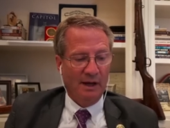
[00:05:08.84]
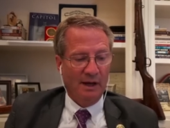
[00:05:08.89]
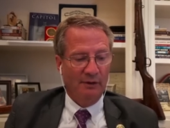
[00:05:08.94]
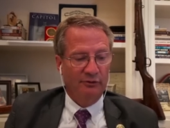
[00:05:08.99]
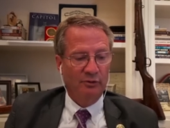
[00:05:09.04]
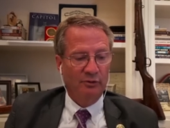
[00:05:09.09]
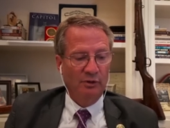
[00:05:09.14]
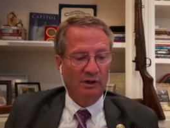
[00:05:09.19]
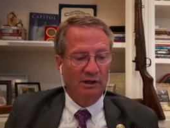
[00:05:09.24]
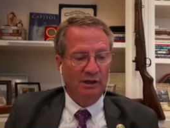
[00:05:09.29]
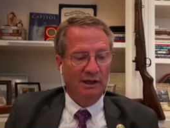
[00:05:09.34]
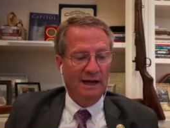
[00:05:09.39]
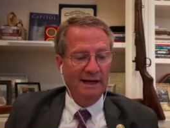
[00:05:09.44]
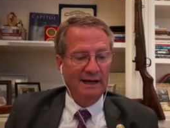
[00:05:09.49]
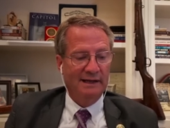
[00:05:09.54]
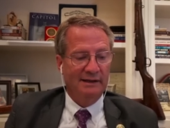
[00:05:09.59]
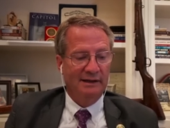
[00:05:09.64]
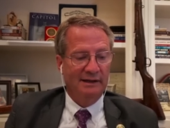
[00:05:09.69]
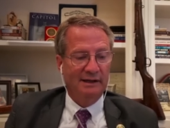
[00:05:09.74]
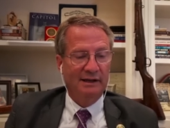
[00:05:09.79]
I was sort of
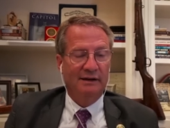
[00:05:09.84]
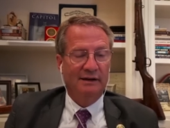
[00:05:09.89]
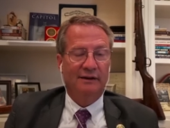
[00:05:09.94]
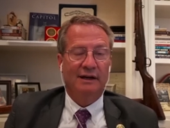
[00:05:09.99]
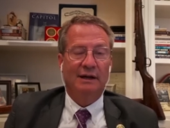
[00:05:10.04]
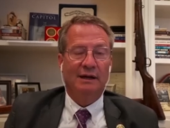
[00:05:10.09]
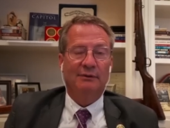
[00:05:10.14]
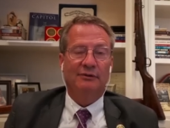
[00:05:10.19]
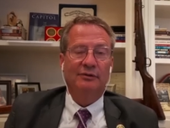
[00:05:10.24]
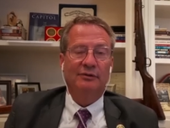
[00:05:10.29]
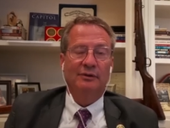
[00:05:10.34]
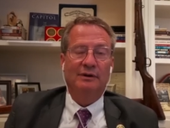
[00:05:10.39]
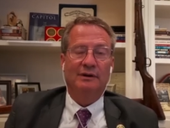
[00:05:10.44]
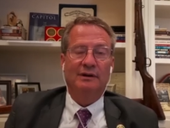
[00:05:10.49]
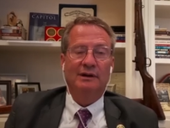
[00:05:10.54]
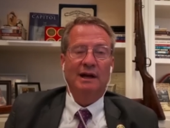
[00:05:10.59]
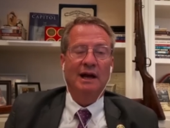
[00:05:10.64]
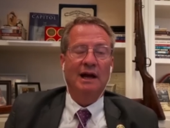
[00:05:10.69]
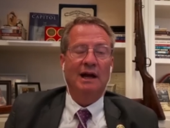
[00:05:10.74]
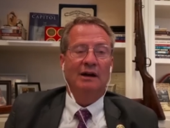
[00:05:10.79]
glad he did it, and I was sort
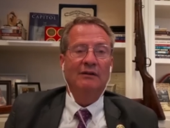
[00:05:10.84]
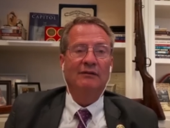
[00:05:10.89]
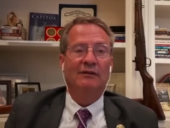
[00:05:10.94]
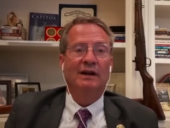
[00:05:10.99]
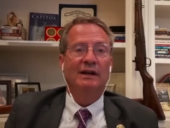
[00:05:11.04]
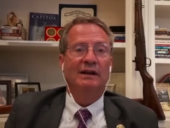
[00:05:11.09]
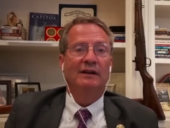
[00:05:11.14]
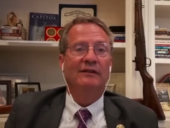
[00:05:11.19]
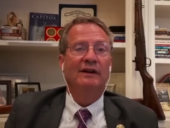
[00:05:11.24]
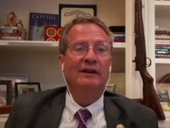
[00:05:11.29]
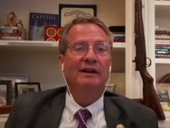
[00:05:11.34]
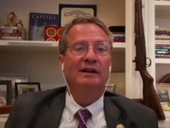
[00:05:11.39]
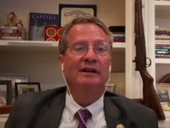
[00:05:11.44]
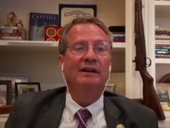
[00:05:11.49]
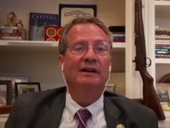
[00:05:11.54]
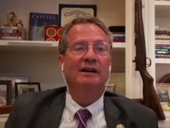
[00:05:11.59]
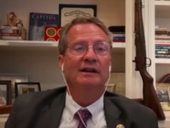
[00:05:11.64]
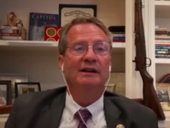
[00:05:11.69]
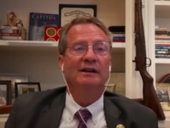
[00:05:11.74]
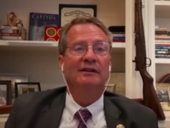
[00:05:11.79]
of aggravated that
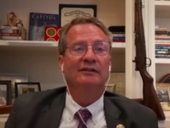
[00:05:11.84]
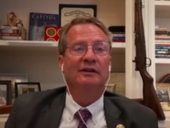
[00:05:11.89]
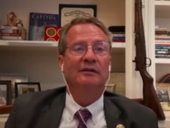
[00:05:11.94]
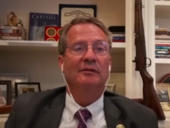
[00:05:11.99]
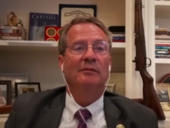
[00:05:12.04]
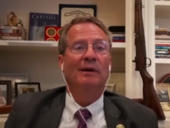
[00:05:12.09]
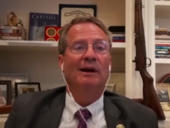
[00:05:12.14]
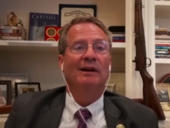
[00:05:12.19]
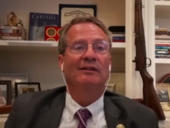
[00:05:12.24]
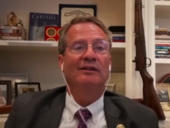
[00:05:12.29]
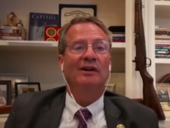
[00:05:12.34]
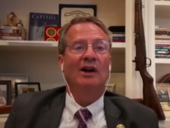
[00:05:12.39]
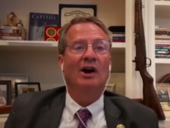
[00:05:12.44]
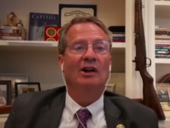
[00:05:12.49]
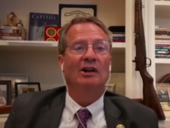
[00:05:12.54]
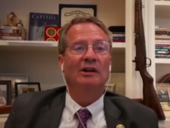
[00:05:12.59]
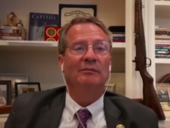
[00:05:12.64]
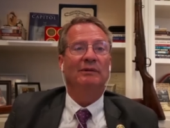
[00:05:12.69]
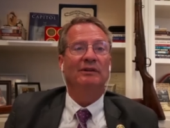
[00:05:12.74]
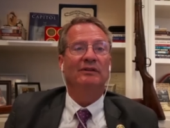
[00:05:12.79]
he did because everybody's
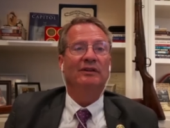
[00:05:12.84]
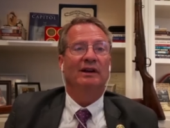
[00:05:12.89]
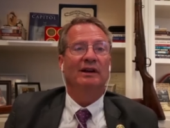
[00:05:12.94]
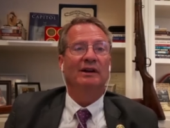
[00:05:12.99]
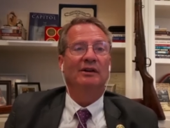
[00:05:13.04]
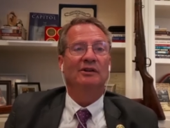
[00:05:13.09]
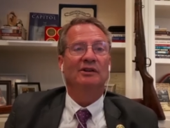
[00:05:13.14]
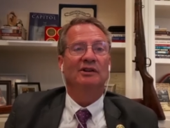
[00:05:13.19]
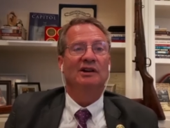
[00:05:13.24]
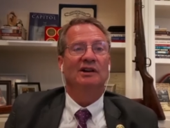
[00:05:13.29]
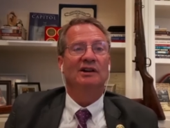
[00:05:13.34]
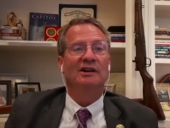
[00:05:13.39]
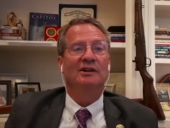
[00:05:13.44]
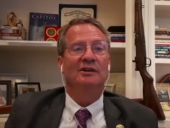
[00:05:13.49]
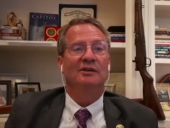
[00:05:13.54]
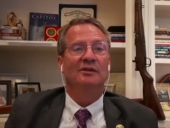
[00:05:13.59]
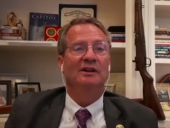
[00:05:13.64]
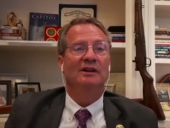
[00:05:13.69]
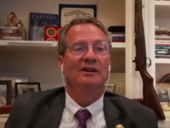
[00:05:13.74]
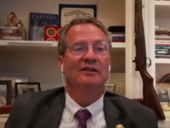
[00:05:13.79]
calling me saying, "Are you going to
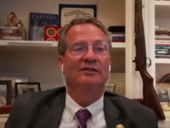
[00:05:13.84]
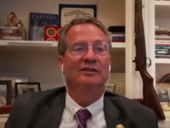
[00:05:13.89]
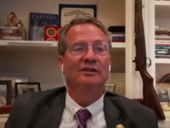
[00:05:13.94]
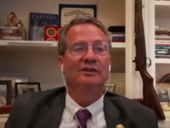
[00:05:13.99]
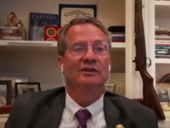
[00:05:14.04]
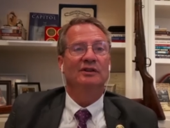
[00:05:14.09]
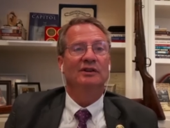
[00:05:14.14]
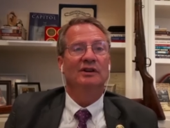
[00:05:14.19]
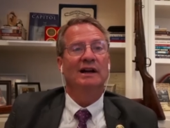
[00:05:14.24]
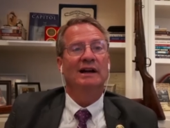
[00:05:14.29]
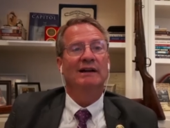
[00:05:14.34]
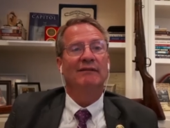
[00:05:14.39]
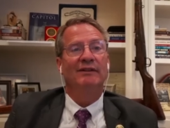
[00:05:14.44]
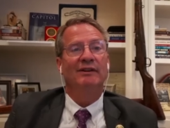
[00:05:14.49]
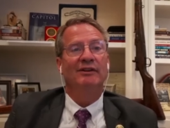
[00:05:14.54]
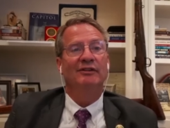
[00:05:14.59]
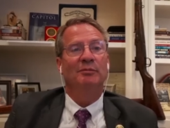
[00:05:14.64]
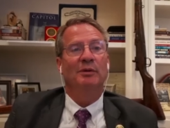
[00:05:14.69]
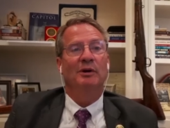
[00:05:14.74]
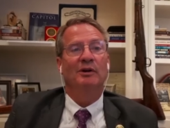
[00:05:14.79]
do this? Are you going to have
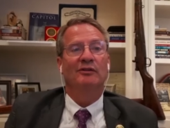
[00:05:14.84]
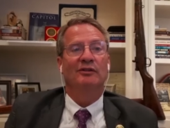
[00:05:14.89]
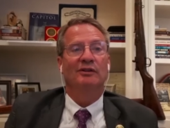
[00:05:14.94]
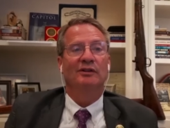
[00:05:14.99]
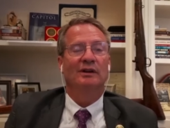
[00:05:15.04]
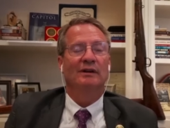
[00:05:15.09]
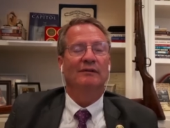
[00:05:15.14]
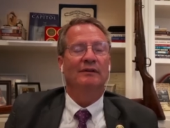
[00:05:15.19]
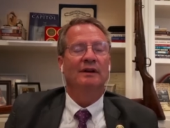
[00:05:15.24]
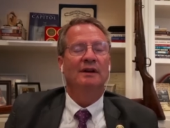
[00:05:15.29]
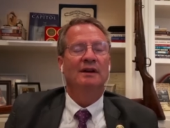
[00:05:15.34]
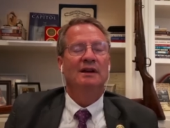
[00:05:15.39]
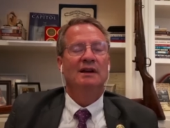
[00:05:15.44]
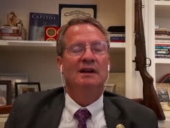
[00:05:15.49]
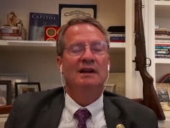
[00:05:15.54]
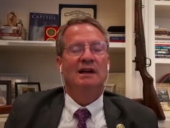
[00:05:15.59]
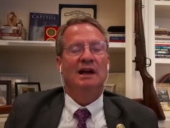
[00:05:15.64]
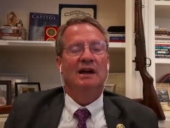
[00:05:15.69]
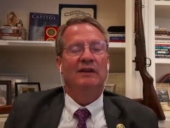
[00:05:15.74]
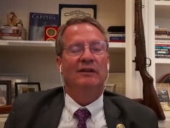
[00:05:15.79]
this person?"
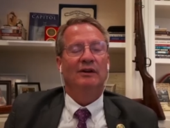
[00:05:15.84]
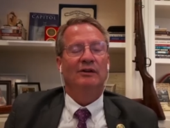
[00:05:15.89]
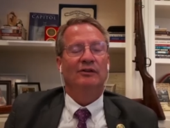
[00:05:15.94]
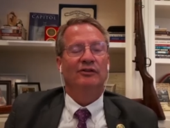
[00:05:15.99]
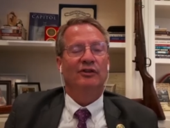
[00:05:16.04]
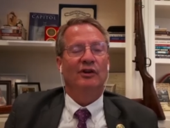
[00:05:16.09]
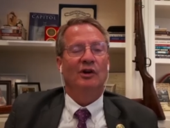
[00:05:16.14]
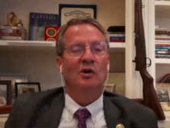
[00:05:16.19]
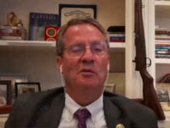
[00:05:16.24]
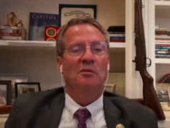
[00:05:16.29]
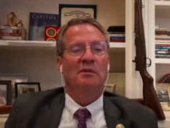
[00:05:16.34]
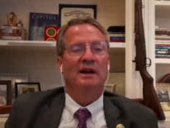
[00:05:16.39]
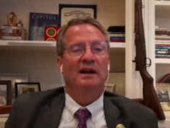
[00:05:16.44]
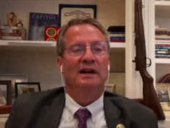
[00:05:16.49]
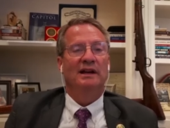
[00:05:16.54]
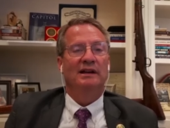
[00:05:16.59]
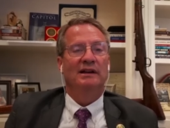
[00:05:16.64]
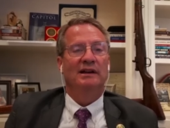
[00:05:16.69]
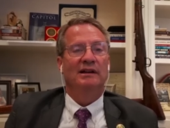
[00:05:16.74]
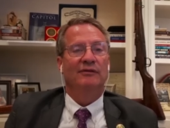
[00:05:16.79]
And there's so
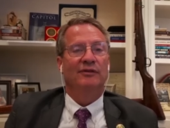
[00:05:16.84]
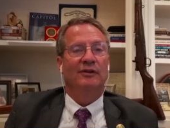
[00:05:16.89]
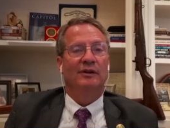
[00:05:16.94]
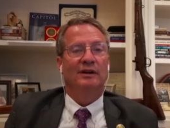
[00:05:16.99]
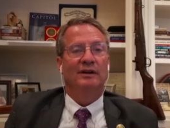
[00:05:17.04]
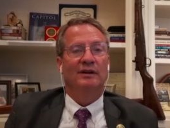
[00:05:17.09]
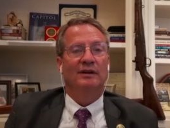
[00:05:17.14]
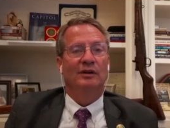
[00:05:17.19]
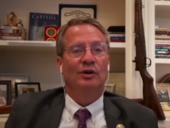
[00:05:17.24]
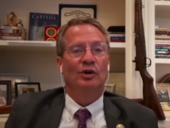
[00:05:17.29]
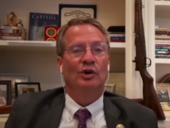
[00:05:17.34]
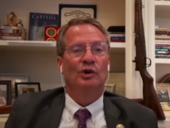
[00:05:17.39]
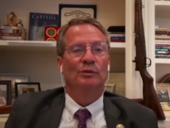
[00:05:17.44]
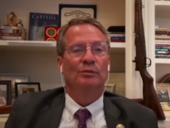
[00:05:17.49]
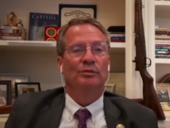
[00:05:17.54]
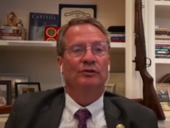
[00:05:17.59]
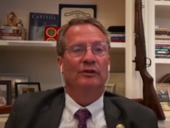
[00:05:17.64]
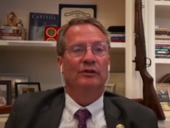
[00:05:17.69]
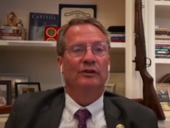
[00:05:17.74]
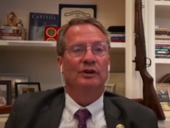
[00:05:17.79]
many different
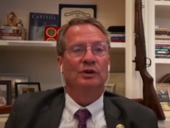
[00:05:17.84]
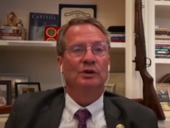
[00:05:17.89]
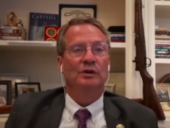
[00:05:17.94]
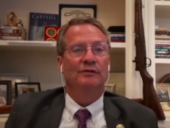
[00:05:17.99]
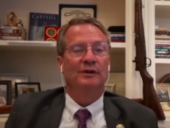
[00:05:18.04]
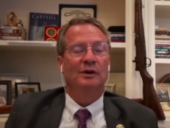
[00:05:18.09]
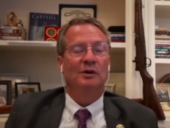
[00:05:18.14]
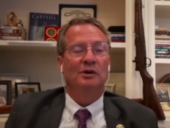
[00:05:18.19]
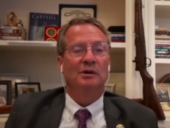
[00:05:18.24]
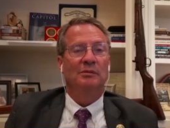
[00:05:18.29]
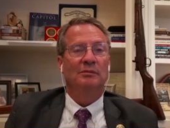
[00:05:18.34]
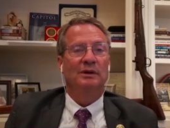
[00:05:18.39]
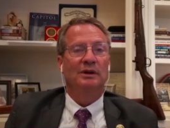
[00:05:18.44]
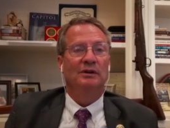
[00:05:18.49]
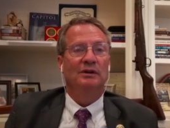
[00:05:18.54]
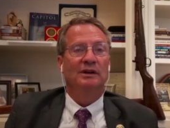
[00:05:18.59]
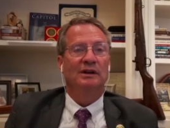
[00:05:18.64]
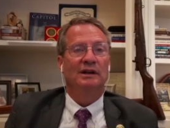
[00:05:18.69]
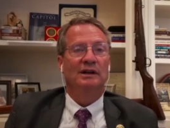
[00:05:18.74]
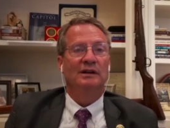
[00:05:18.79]
groups in the UFO
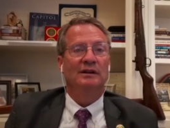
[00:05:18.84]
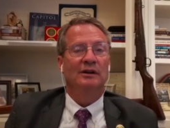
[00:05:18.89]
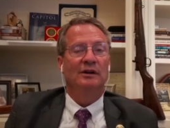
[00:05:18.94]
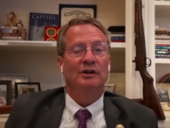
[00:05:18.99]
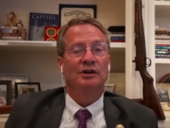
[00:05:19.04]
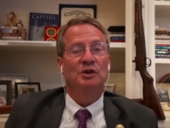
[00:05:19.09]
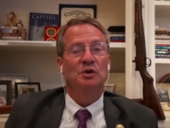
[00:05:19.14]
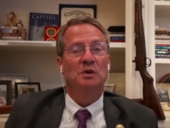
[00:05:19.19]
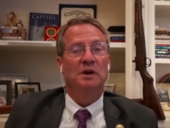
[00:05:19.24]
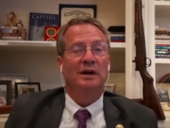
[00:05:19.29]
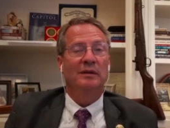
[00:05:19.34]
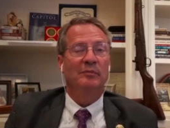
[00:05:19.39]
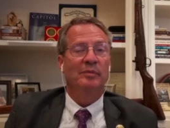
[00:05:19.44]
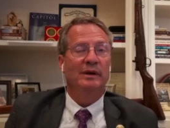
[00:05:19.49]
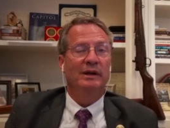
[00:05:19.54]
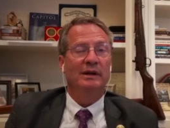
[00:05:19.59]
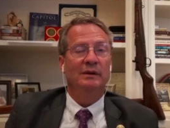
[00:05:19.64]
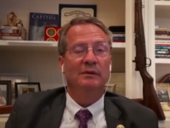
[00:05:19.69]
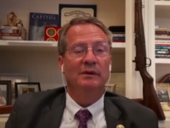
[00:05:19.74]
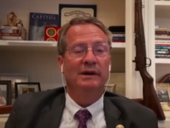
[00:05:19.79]
community, or
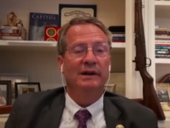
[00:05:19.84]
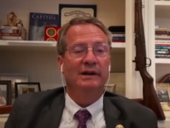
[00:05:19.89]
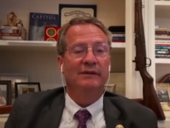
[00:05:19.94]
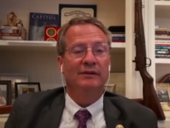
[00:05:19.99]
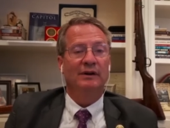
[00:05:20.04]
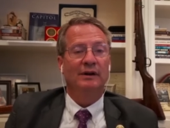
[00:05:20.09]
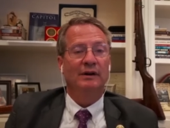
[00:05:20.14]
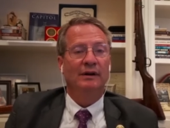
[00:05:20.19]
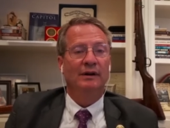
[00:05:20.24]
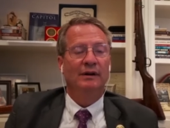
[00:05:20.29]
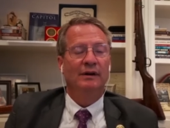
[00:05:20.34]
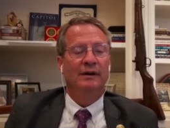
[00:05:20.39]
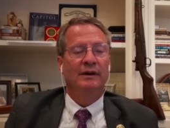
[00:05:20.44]
UAP, whatever.